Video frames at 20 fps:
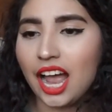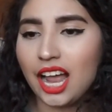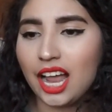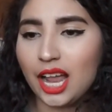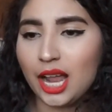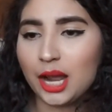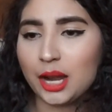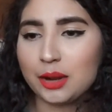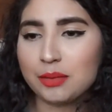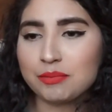
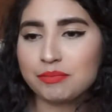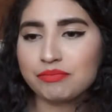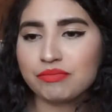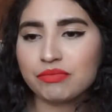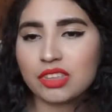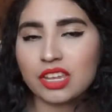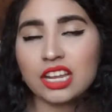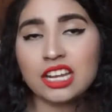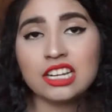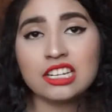Um
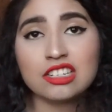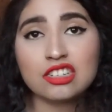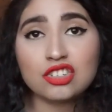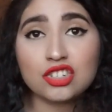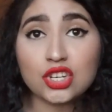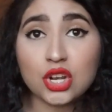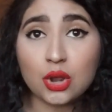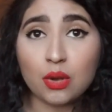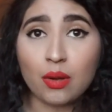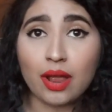
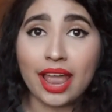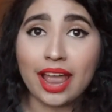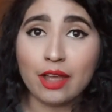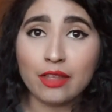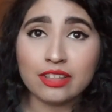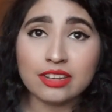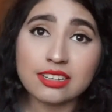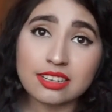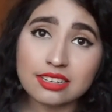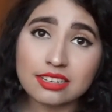so
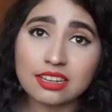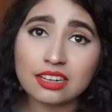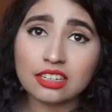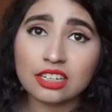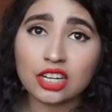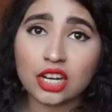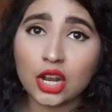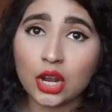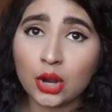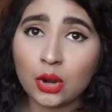how this is
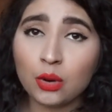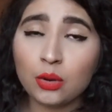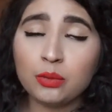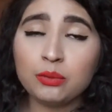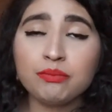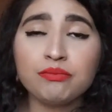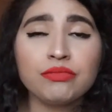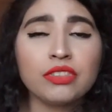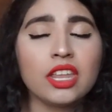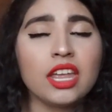gonna
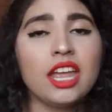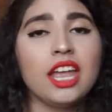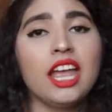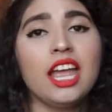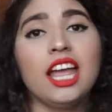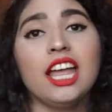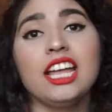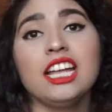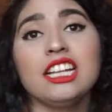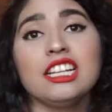go,
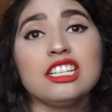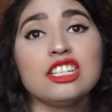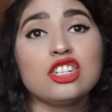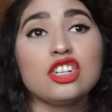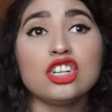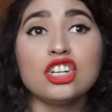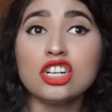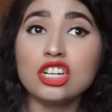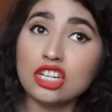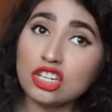
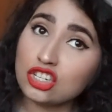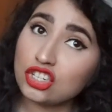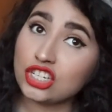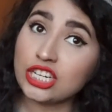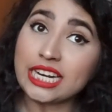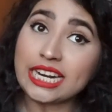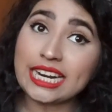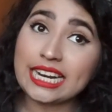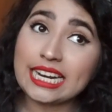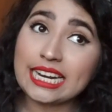
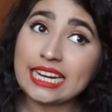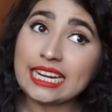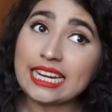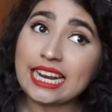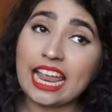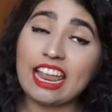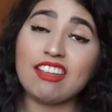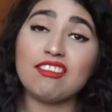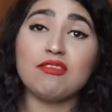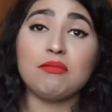she
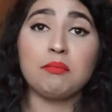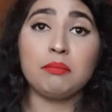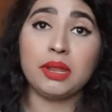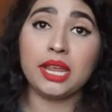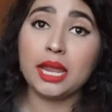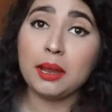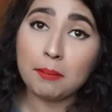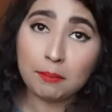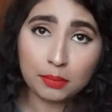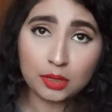gave
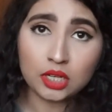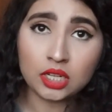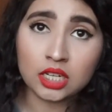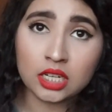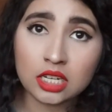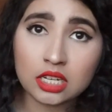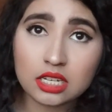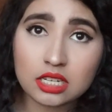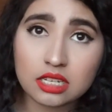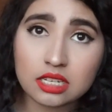me
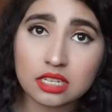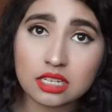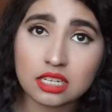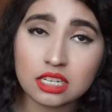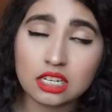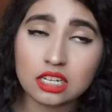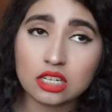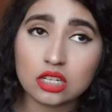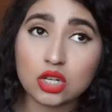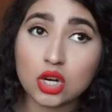
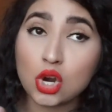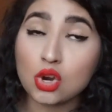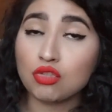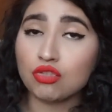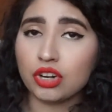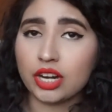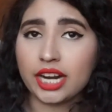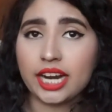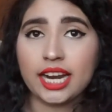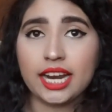books to
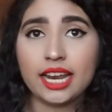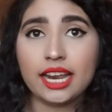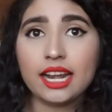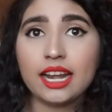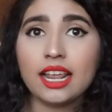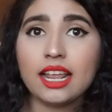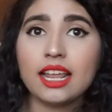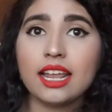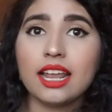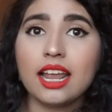
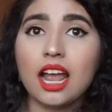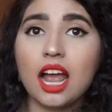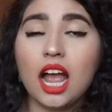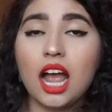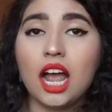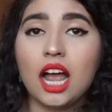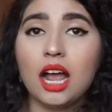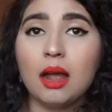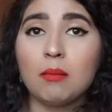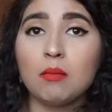read,
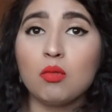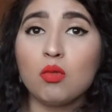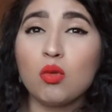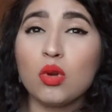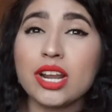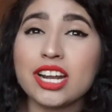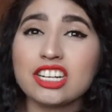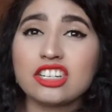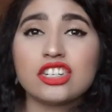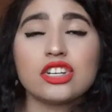um
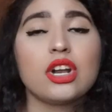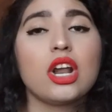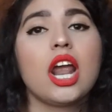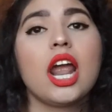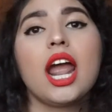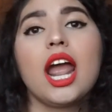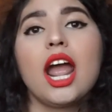which